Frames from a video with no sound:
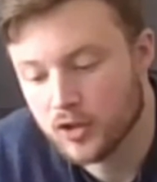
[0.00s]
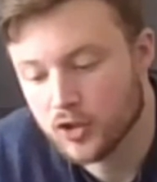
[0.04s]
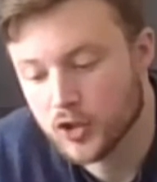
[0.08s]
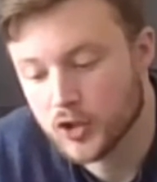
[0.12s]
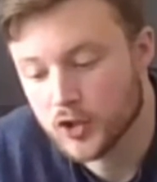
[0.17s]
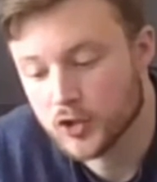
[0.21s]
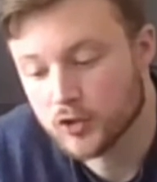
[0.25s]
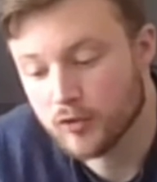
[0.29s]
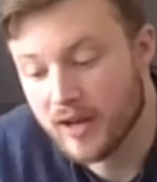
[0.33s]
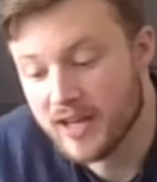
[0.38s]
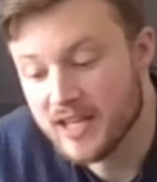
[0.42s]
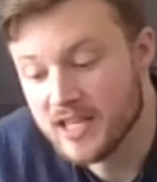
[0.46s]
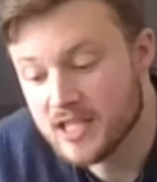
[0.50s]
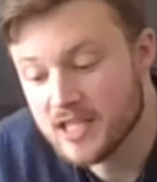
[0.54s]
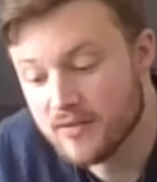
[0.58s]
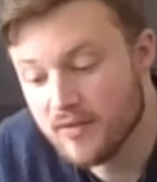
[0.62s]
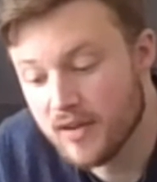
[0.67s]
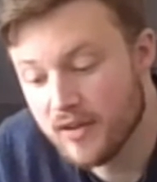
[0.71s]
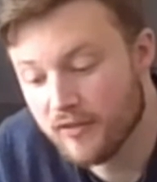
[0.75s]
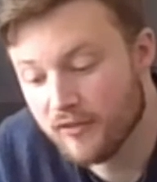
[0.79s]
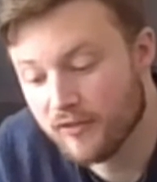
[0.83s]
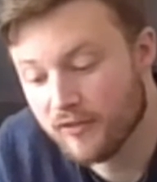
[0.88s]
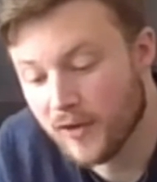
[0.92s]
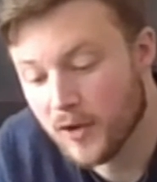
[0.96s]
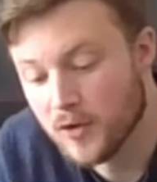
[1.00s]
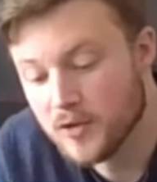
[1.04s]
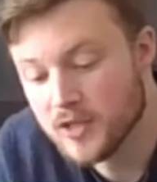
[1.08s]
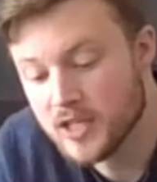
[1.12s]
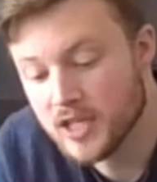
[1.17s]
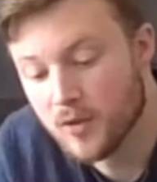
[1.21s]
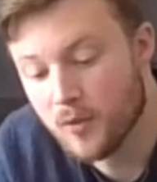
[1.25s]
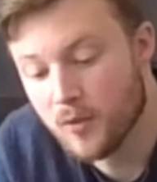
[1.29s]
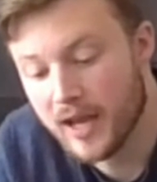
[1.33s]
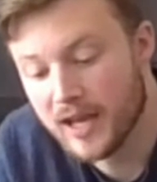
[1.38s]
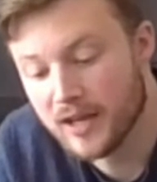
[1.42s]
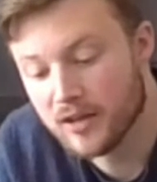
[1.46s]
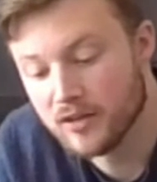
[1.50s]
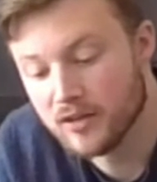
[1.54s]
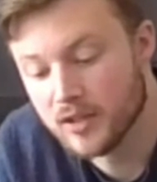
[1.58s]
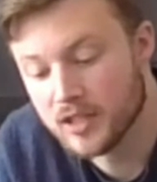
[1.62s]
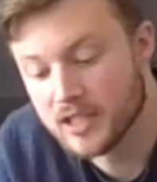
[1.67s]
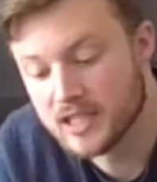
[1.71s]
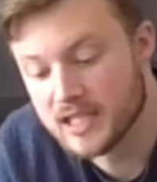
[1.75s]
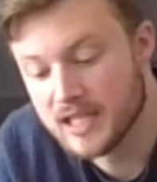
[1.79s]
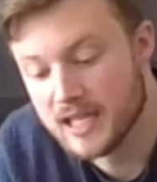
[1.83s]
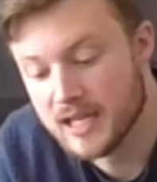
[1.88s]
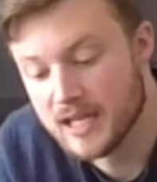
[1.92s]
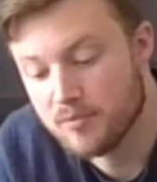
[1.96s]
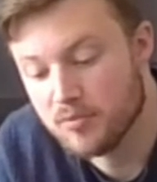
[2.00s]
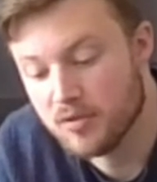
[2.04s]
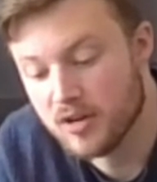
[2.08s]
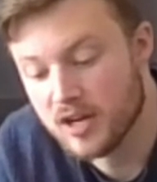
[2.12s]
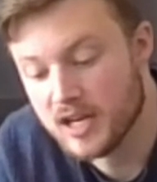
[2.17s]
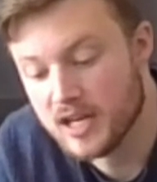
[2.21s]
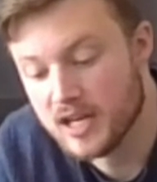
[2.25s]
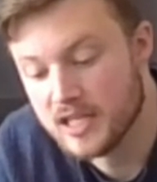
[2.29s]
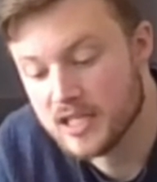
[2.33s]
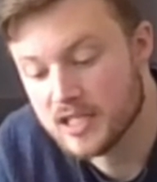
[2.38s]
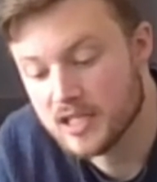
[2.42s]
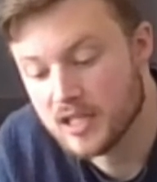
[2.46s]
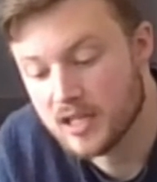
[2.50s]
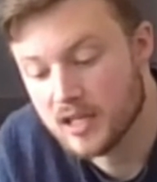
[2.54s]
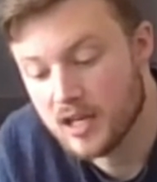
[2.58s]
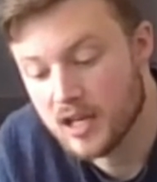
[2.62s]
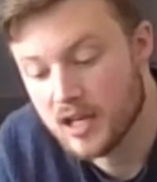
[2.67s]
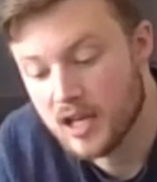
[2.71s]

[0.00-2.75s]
Shreds of it floated away on the sea breeze.